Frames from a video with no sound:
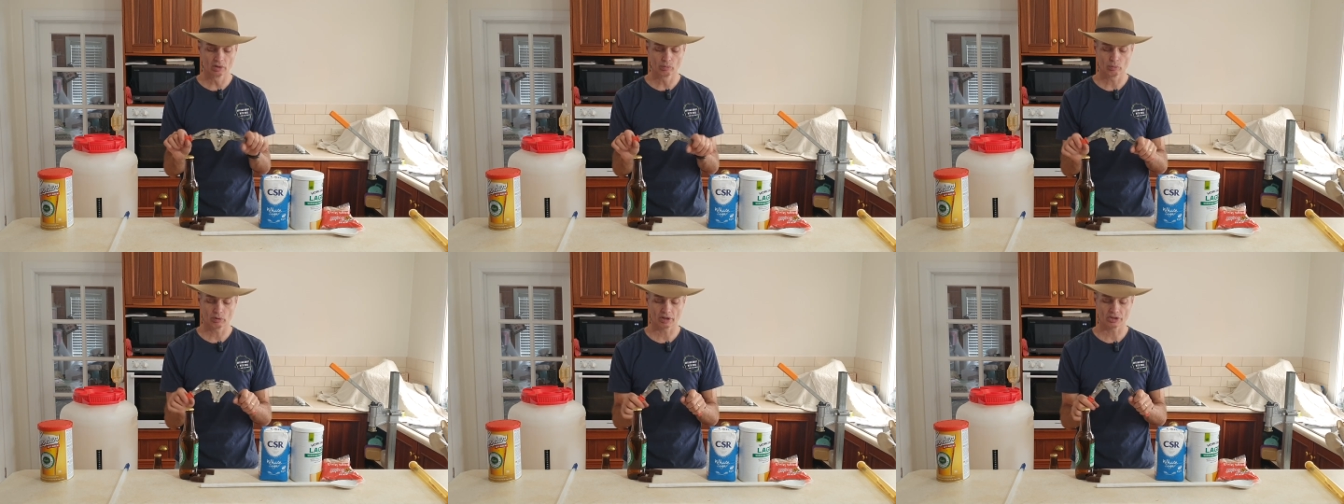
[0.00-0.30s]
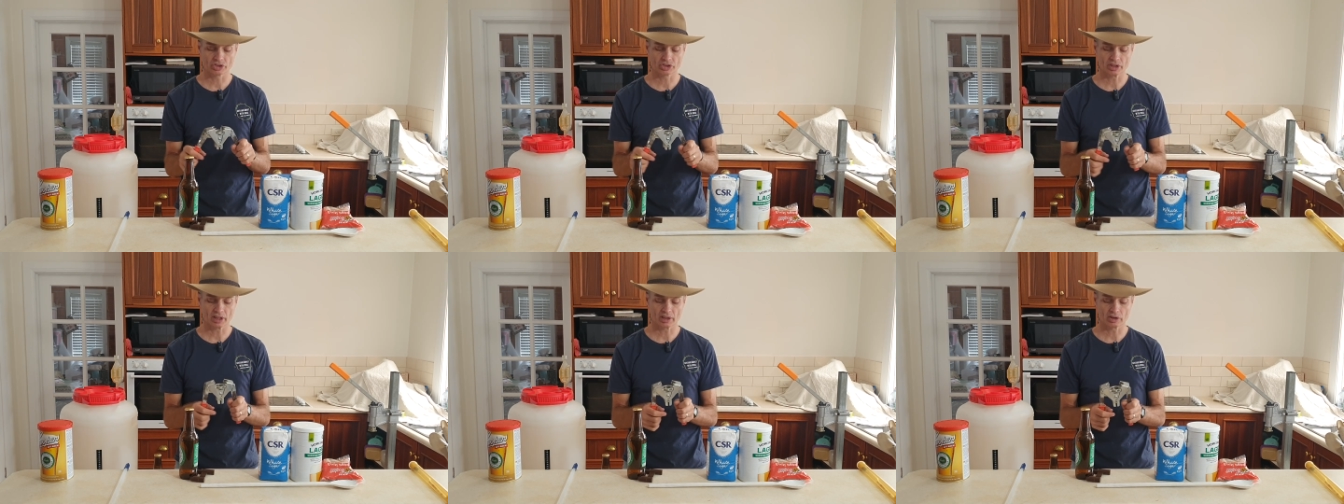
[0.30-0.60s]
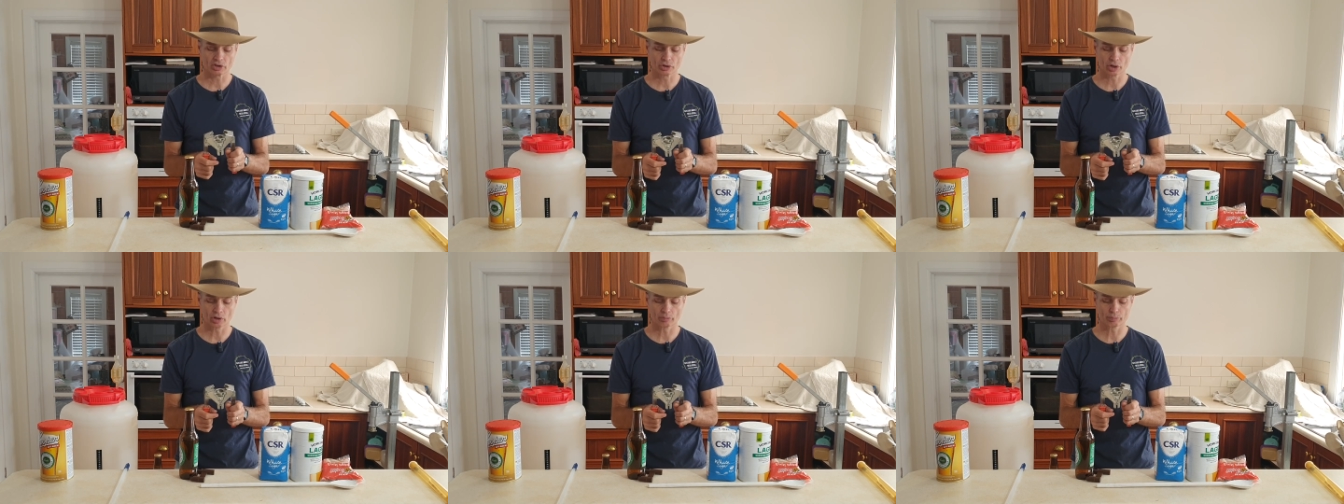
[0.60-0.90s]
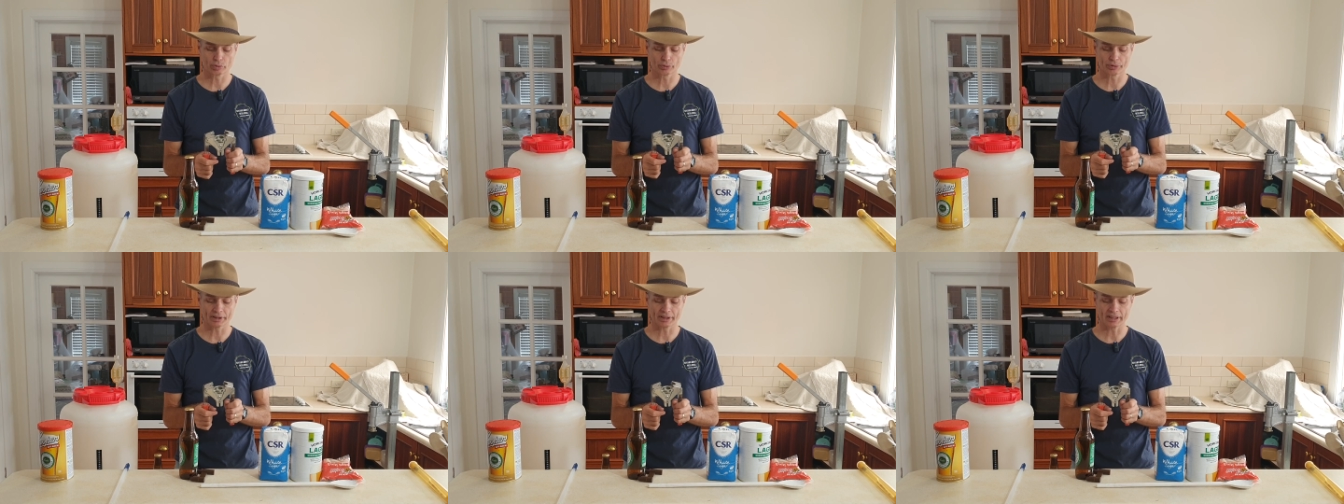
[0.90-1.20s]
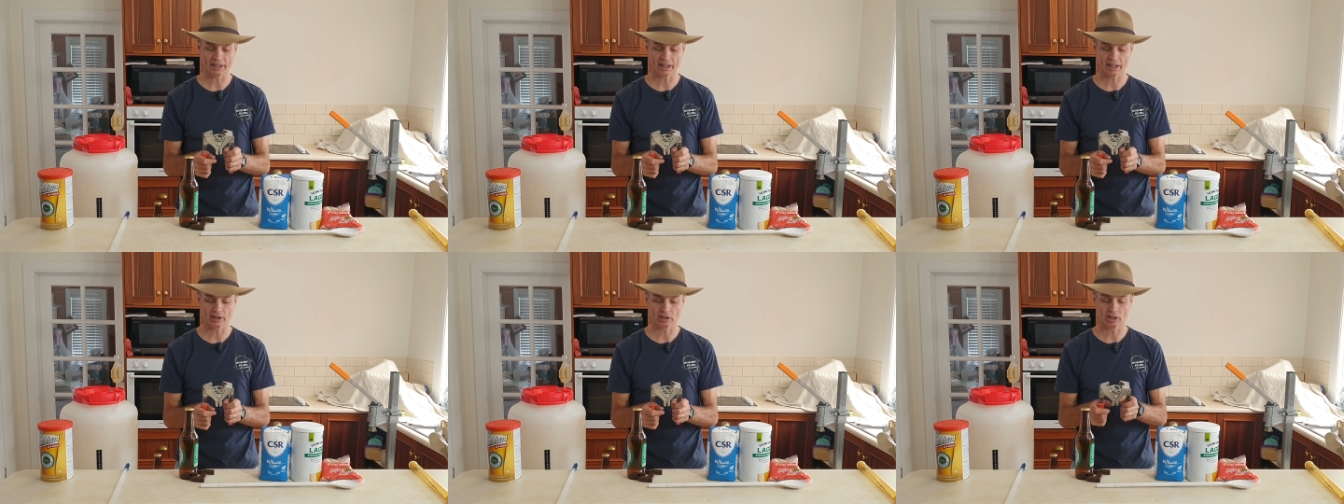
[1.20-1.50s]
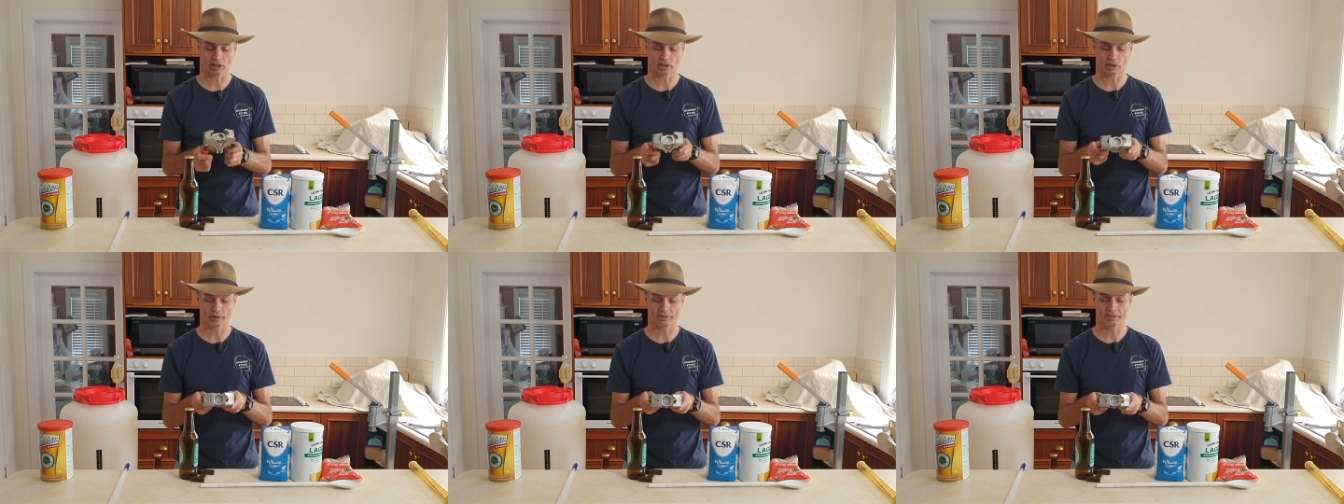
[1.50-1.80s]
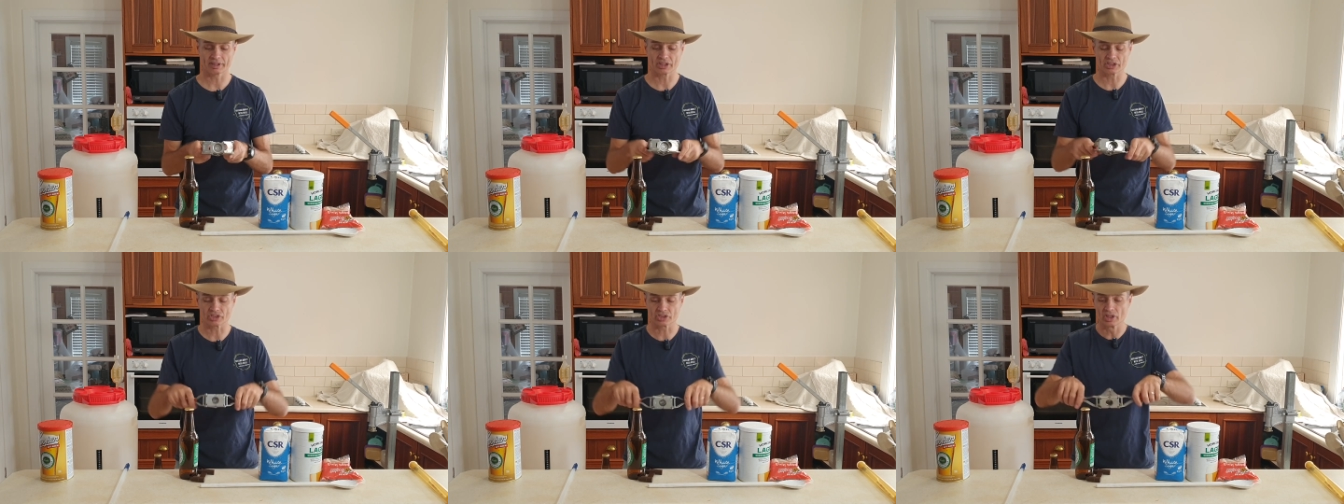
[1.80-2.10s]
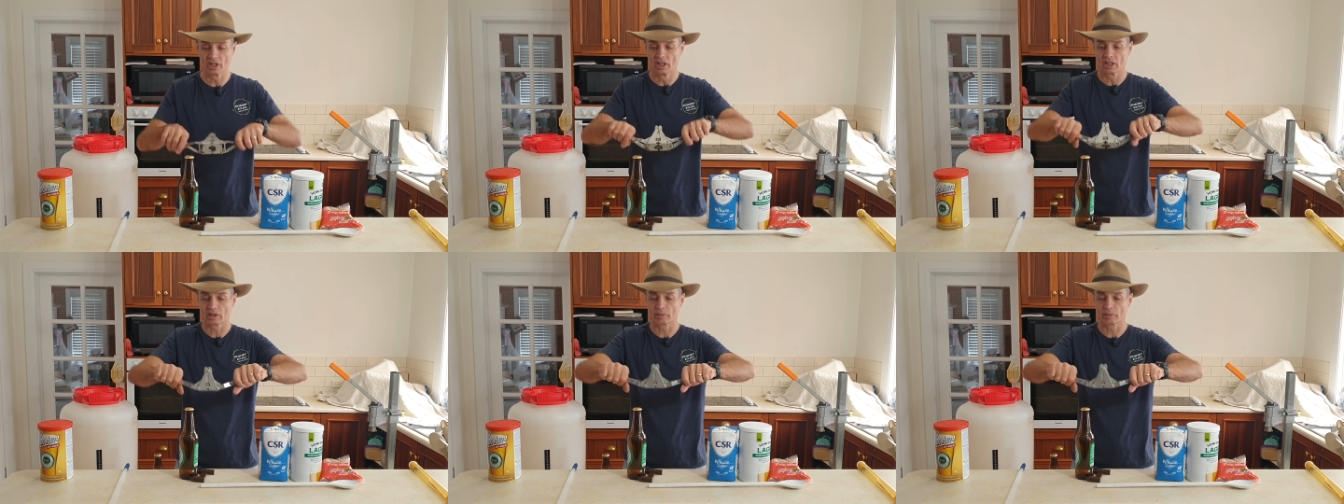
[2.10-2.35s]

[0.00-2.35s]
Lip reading: when I started homebrewing again, I got this.